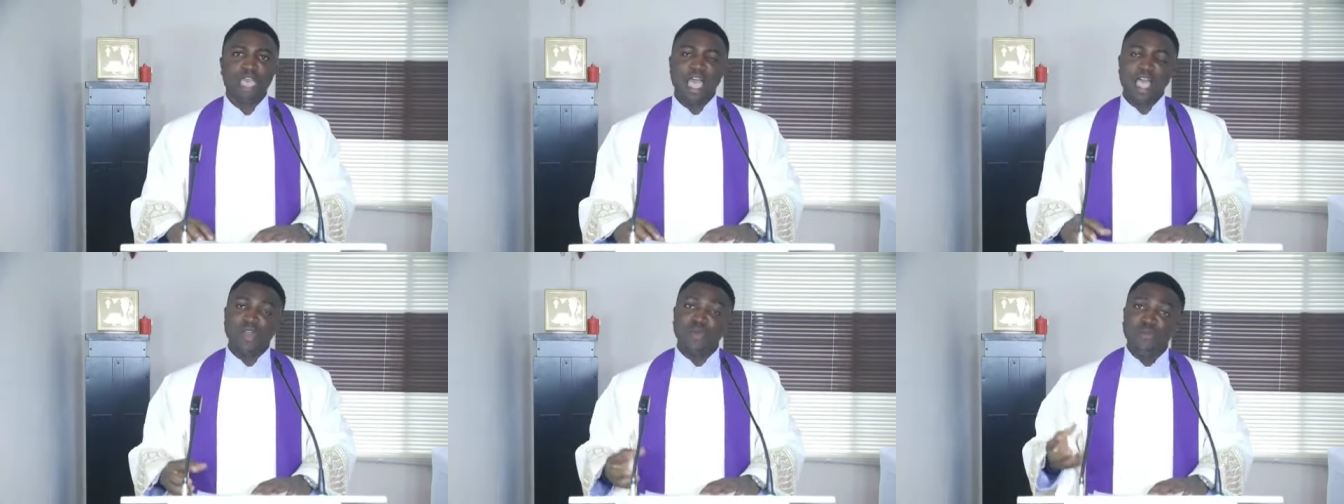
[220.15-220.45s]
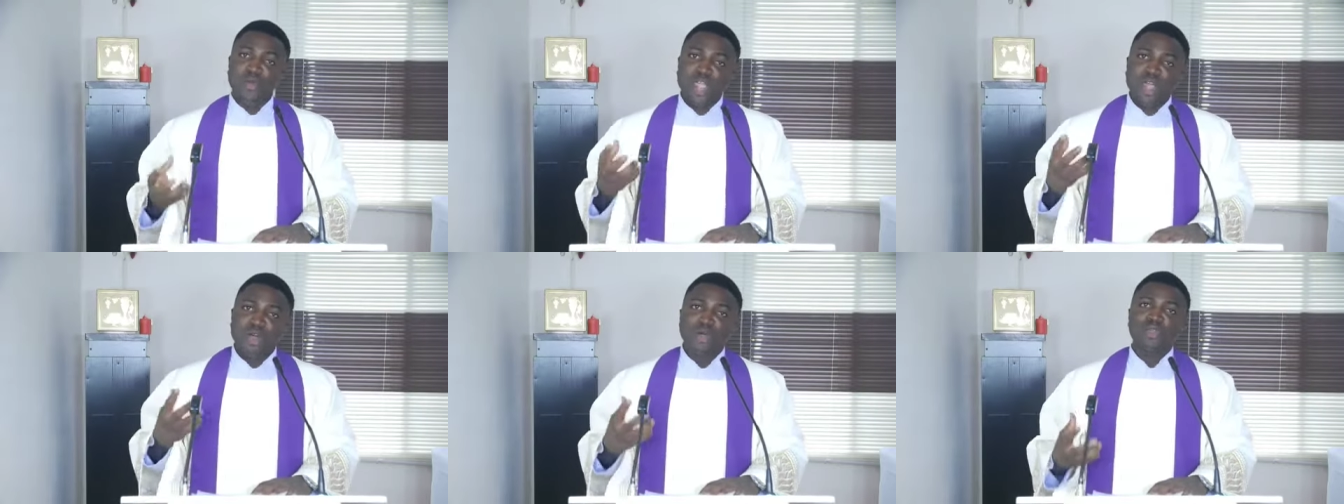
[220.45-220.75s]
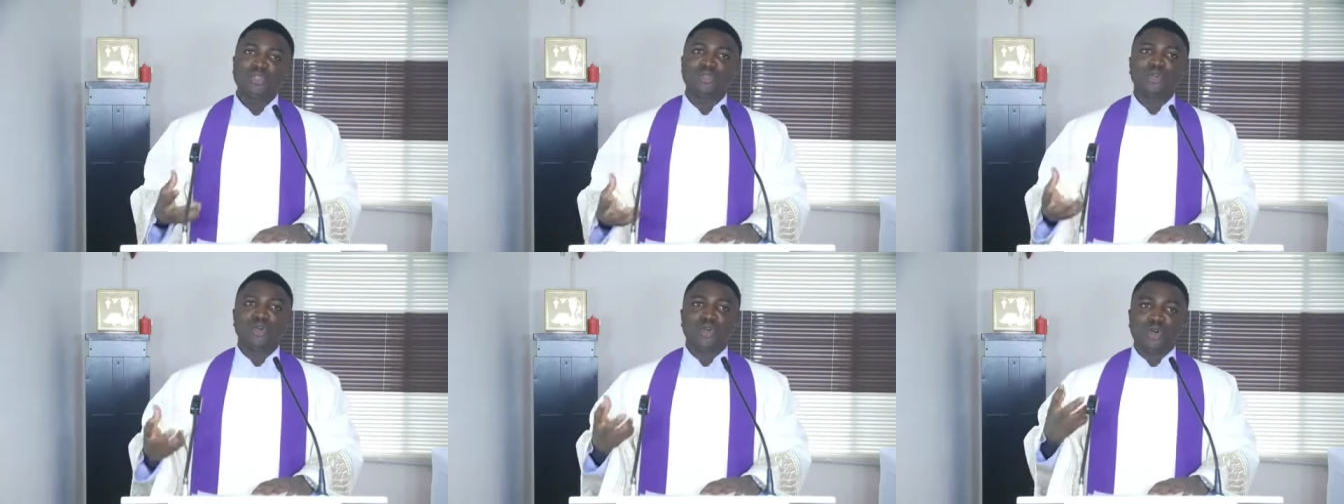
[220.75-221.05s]
And we are
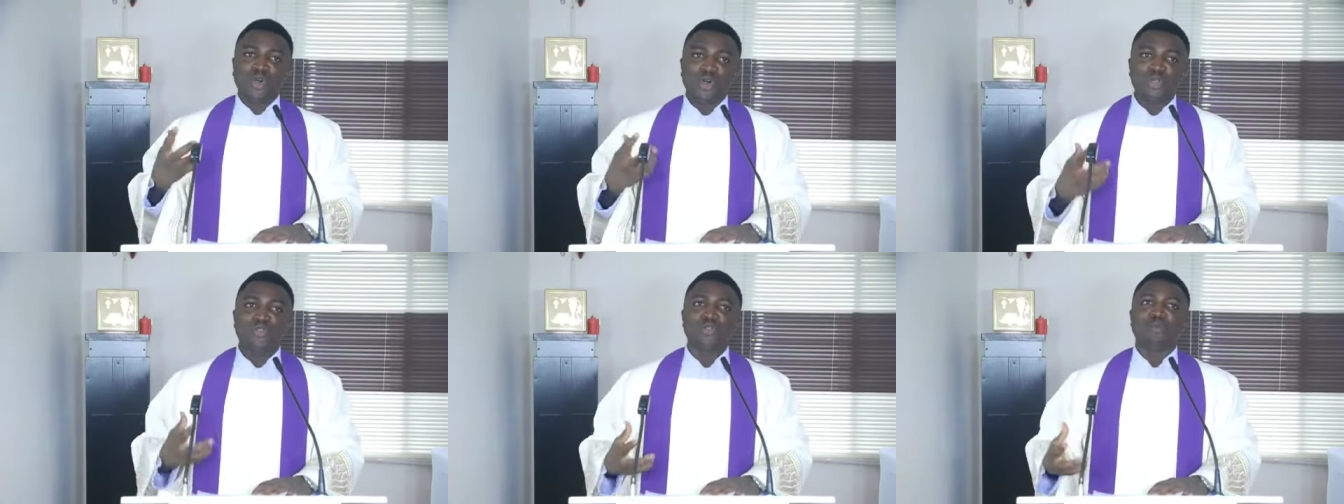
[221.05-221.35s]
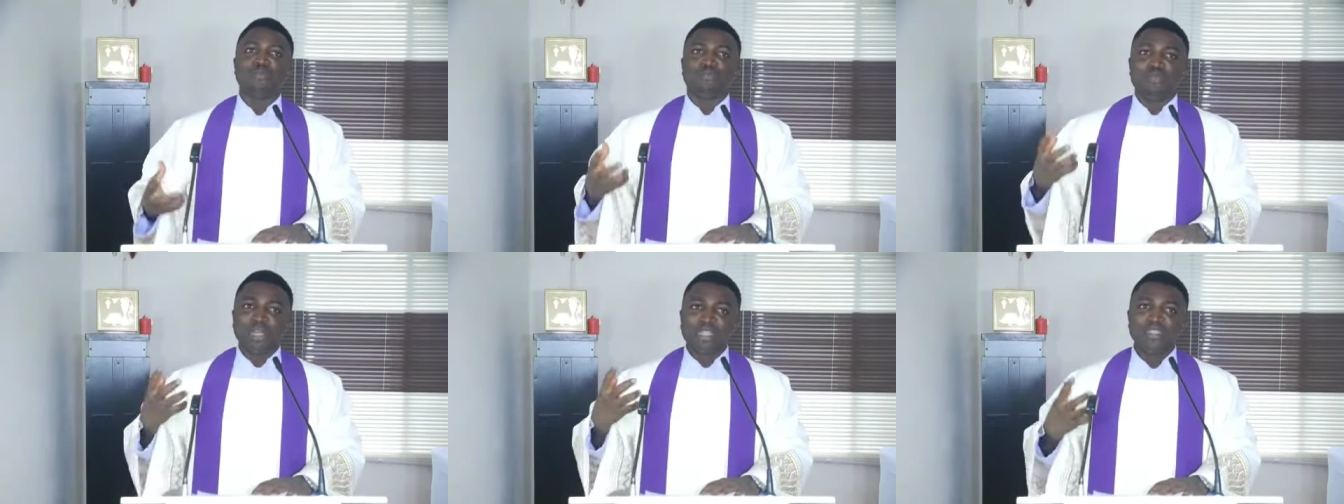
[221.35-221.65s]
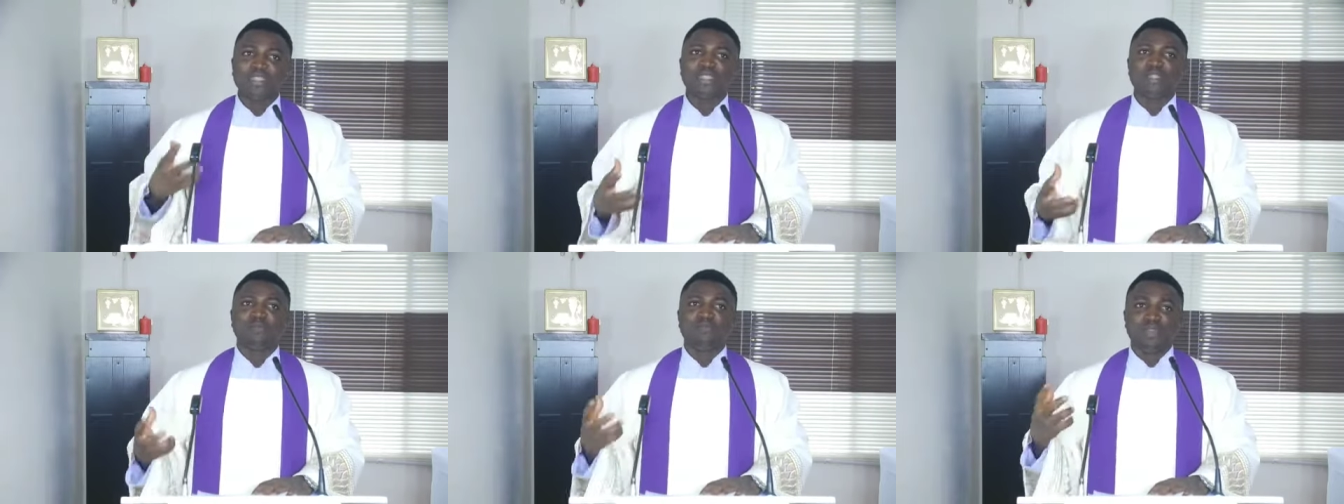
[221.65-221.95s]
also called to
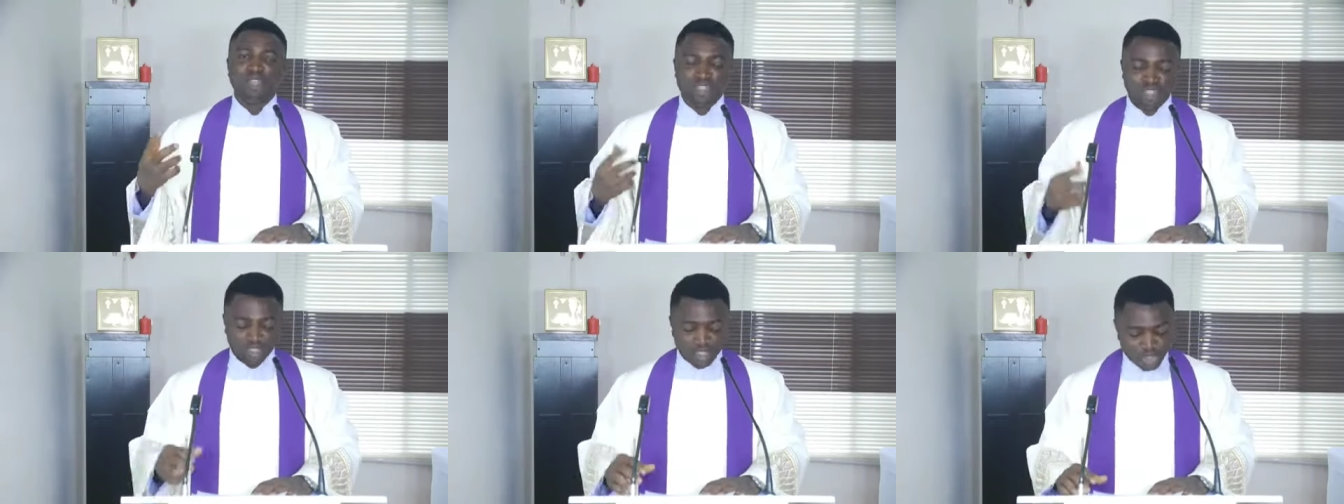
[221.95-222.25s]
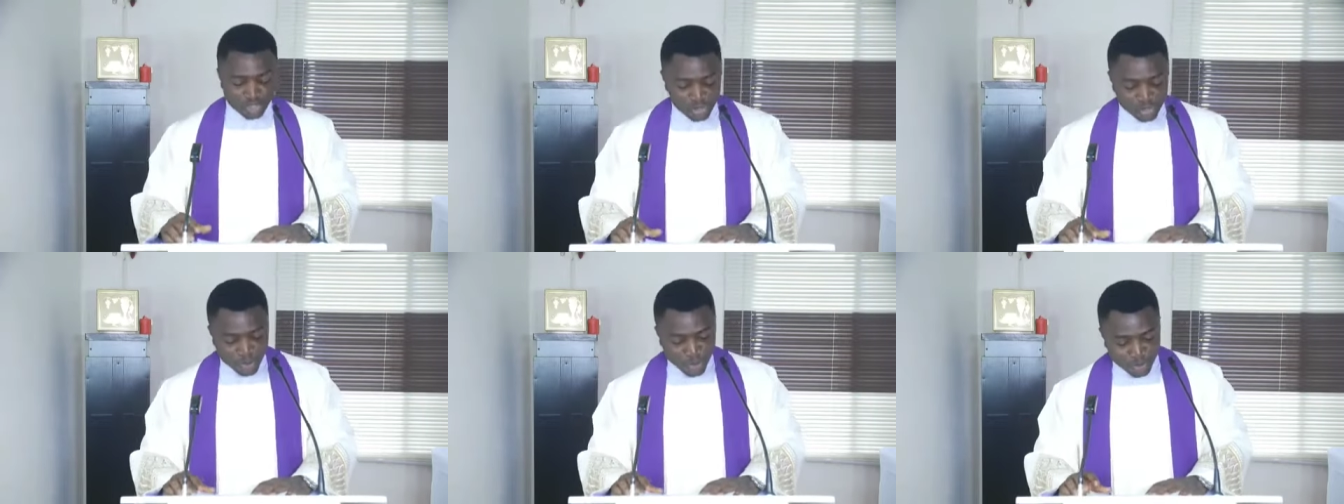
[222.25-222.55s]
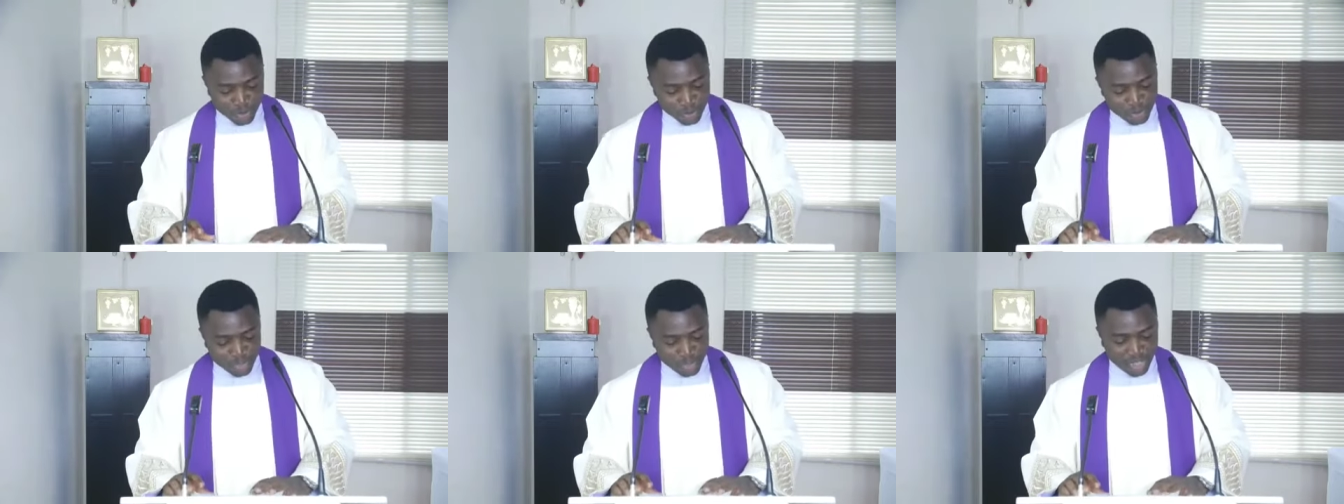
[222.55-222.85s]
participate in this
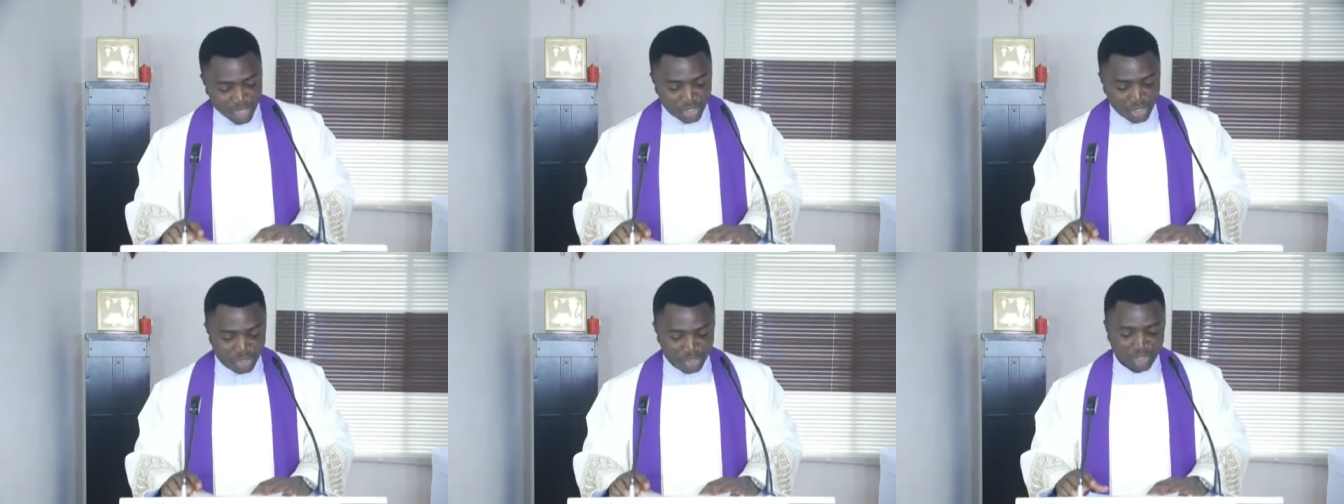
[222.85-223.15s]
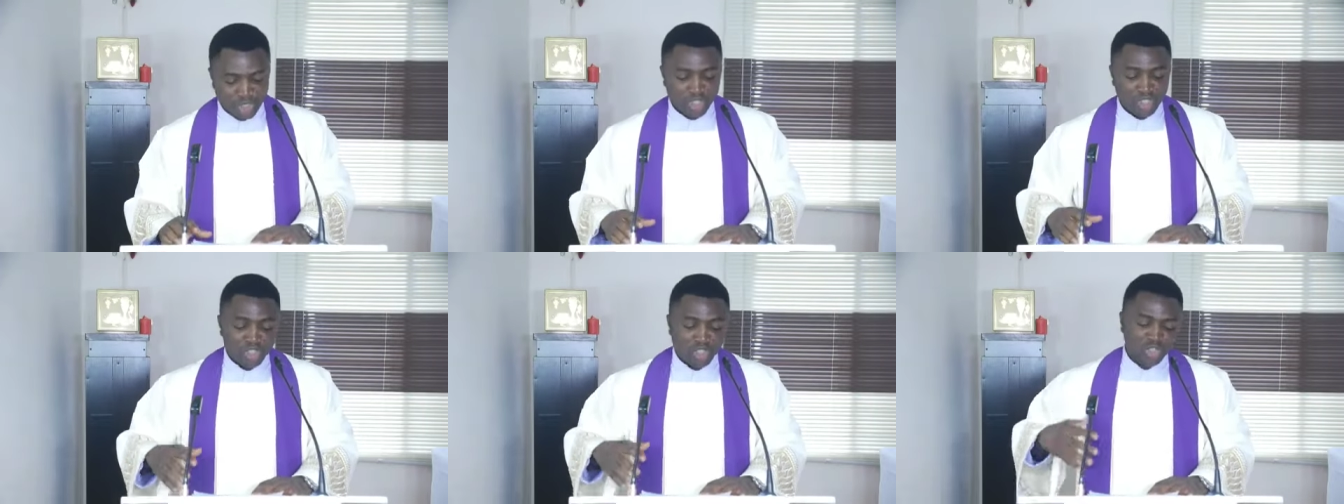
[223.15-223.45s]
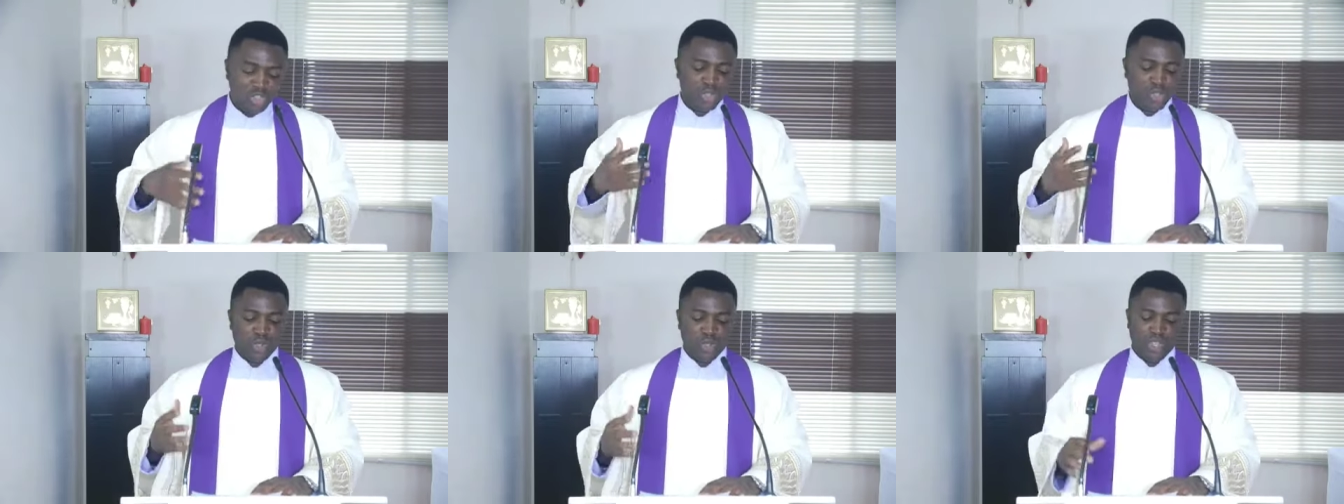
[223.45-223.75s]
consolation, in
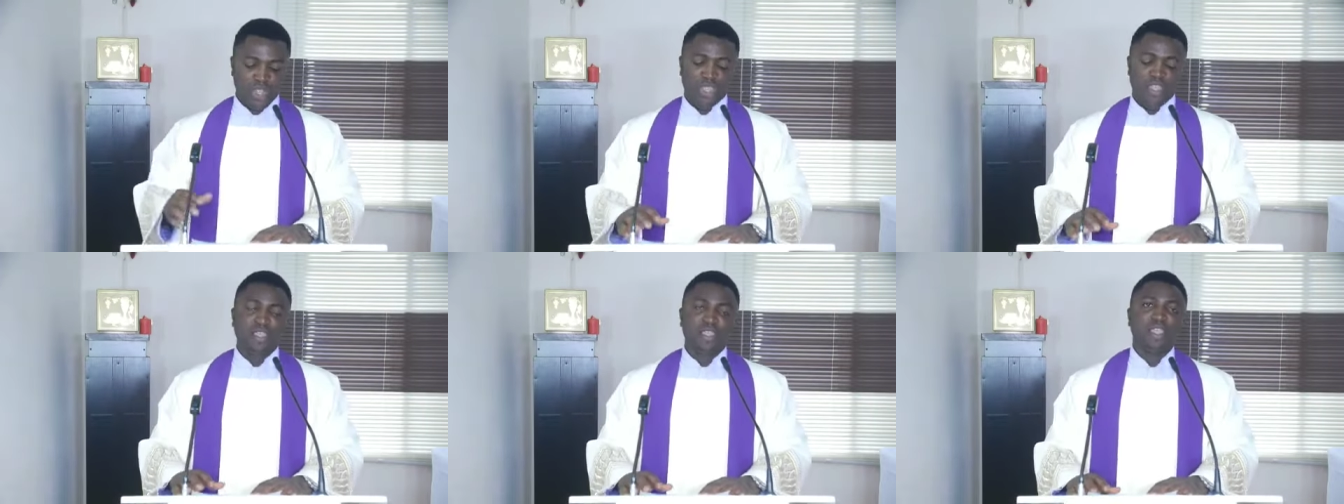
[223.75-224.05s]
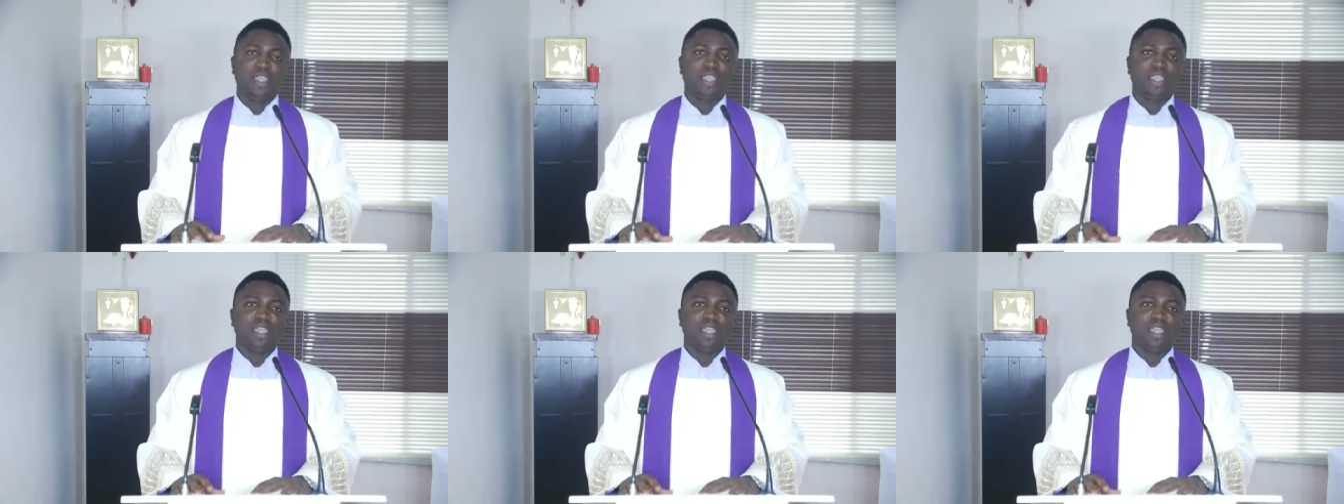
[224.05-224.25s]
this joy.